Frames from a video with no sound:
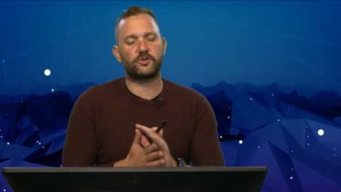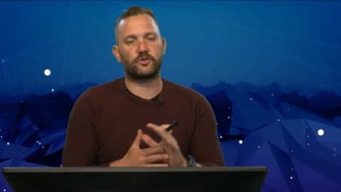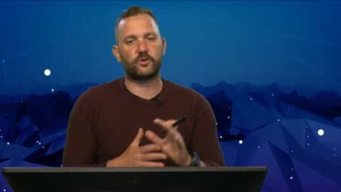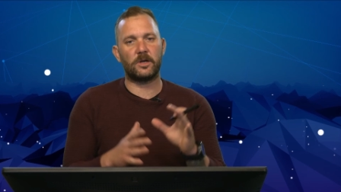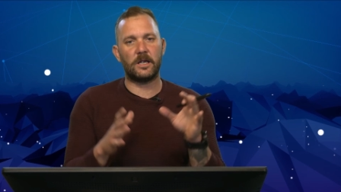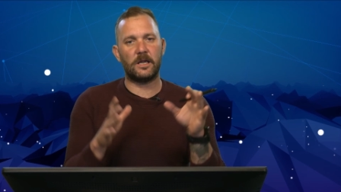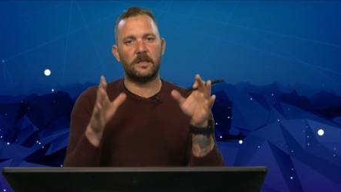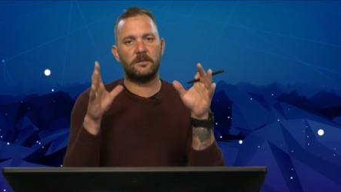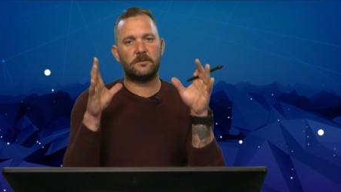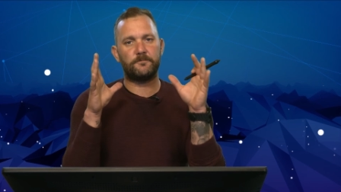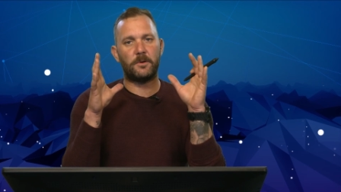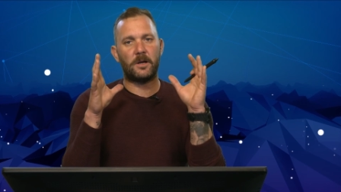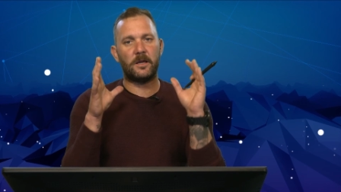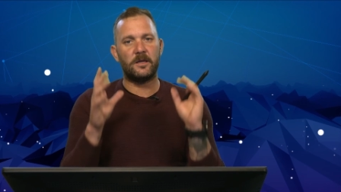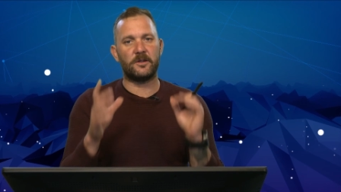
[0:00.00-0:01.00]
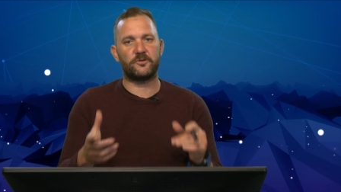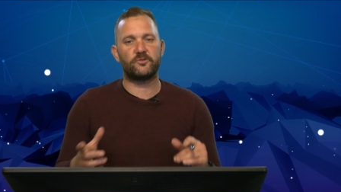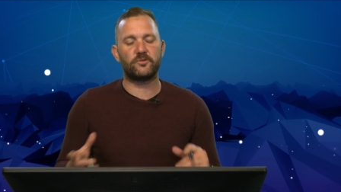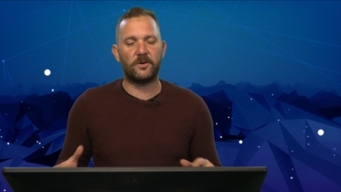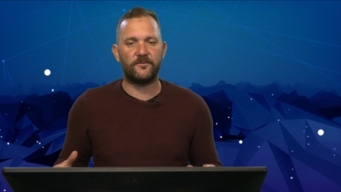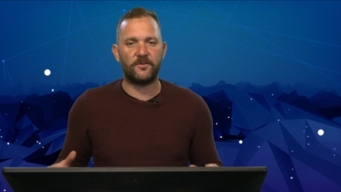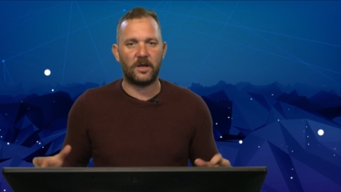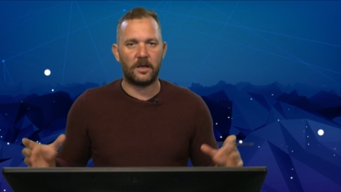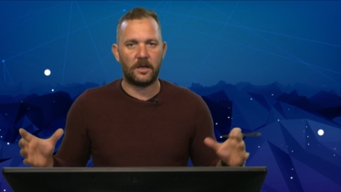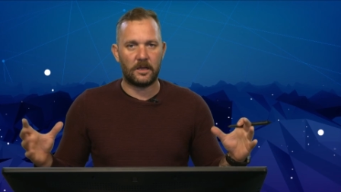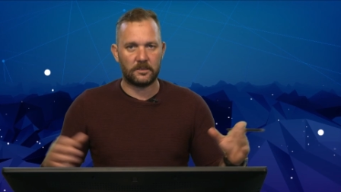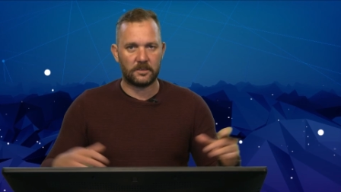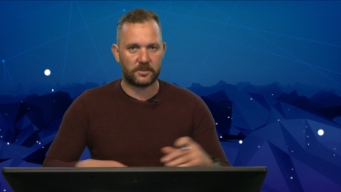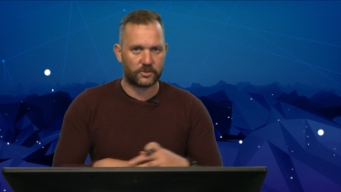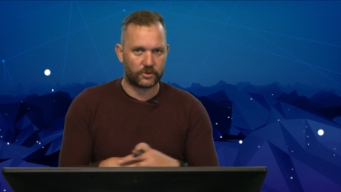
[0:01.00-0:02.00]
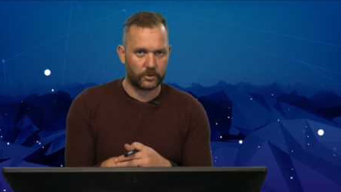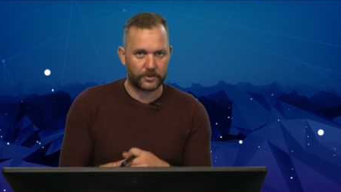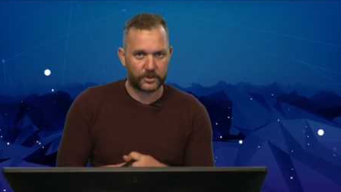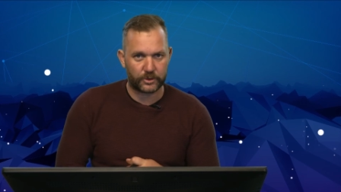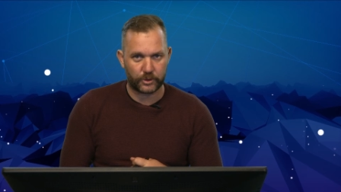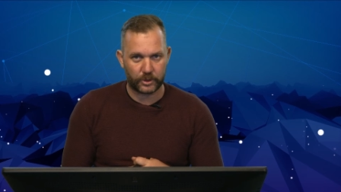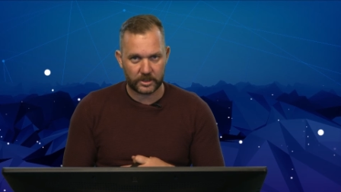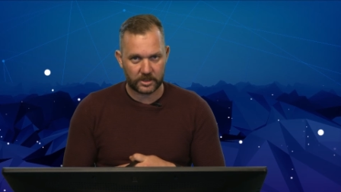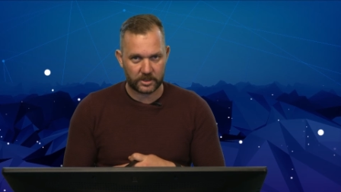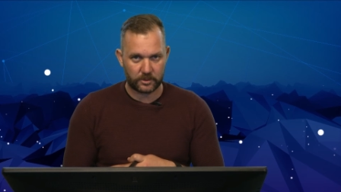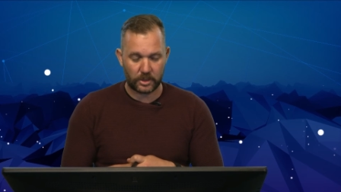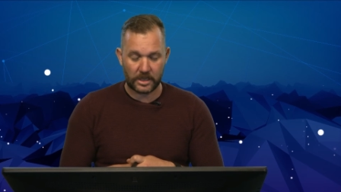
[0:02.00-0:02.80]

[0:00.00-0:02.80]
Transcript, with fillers: drained by a river and its tributaries.